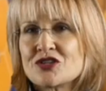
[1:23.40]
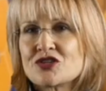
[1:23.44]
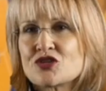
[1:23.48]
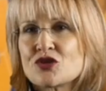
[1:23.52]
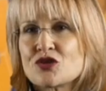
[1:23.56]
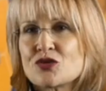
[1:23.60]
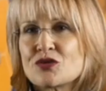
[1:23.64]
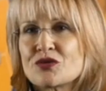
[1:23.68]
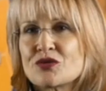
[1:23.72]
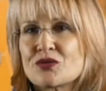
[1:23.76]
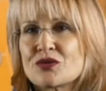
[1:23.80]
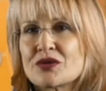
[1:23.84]
So
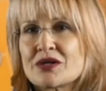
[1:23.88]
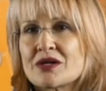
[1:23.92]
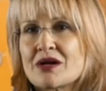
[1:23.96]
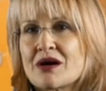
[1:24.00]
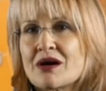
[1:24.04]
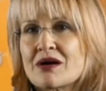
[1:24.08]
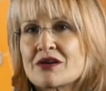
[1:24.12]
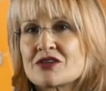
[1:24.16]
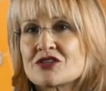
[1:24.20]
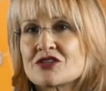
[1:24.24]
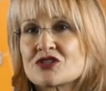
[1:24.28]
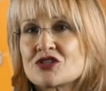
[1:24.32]
in
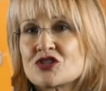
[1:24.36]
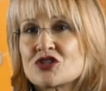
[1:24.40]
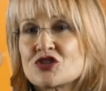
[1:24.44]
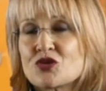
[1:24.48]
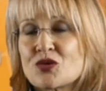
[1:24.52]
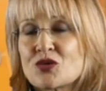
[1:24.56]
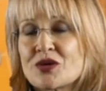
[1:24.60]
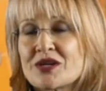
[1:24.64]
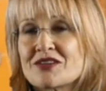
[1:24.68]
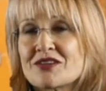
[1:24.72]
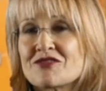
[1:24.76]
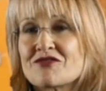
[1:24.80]
regards to
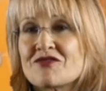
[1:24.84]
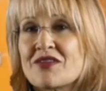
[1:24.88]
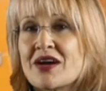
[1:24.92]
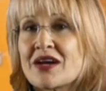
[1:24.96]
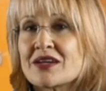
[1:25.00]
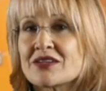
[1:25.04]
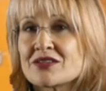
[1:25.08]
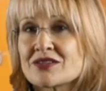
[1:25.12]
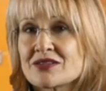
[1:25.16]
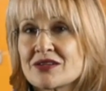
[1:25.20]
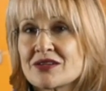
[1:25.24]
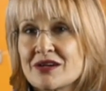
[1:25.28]
joining
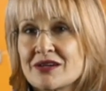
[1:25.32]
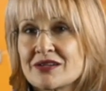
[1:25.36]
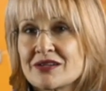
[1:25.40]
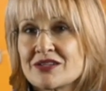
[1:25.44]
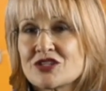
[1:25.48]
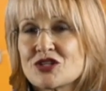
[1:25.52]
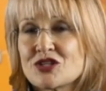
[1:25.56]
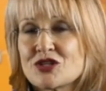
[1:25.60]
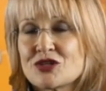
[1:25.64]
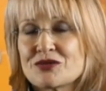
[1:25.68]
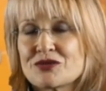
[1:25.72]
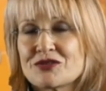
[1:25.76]
FASTSIGNS
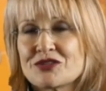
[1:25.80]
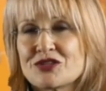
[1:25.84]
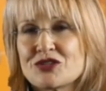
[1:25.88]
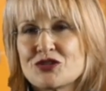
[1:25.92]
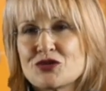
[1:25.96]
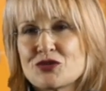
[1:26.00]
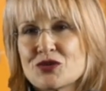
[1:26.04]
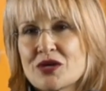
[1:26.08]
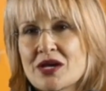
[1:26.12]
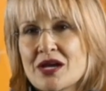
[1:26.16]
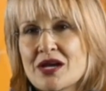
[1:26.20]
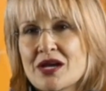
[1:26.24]
here in the
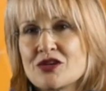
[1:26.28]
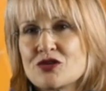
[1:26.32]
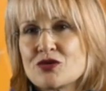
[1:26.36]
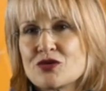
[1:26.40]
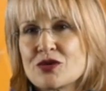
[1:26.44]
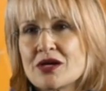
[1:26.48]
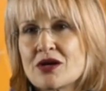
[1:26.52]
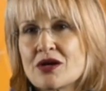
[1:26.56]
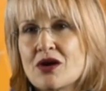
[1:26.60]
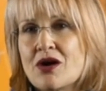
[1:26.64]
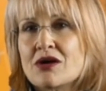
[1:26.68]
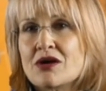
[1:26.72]
UK, you
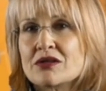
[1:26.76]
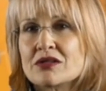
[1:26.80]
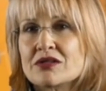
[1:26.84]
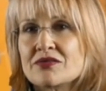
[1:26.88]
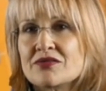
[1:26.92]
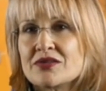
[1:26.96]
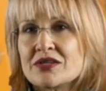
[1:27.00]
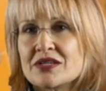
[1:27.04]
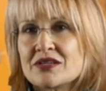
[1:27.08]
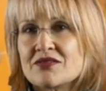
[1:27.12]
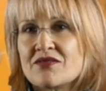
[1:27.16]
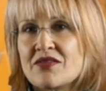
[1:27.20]
get all of
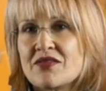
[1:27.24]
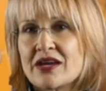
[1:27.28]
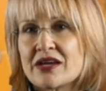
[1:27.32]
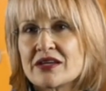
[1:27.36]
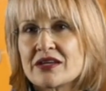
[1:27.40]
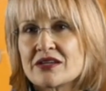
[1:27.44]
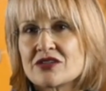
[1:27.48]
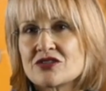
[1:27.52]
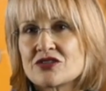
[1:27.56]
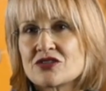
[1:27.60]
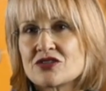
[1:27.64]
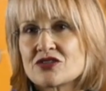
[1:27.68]
the
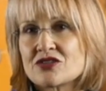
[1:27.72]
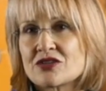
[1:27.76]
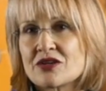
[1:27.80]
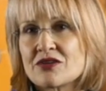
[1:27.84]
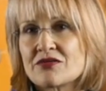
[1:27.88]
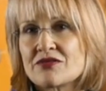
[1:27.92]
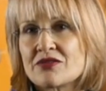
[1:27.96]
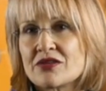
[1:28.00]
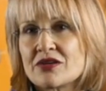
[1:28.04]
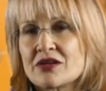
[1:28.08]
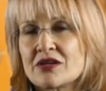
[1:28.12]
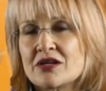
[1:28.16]
advantages
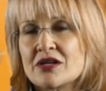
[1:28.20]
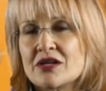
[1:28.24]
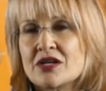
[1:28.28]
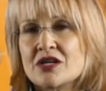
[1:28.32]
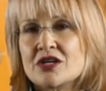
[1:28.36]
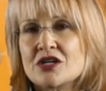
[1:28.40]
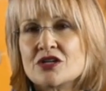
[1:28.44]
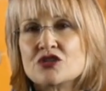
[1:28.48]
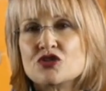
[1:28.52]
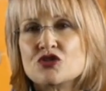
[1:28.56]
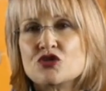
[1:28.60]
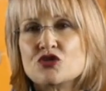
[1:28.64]
of the
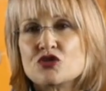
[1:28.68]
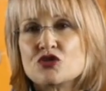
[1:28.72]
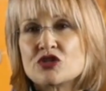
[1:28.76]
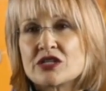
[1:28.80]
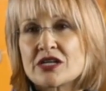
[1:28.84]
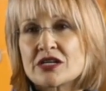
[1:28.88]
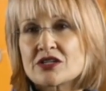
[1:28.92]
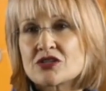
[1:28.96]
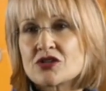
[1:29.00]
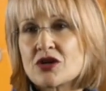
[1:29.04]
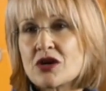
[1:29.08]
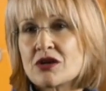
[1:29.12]
new
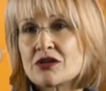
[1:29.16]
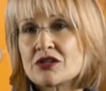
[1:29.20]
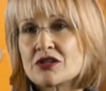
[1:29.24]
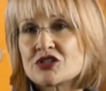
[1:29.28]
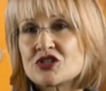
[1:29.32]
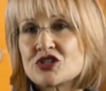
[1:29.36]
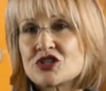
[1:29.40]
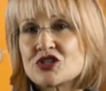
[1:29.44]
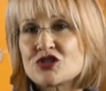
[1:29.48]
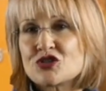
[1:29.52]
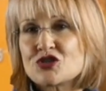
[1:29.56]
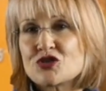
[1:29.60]

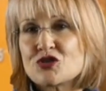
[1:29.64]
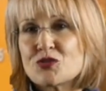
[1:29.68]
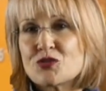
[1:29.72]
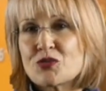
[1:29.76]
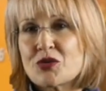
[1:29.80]
technologies, new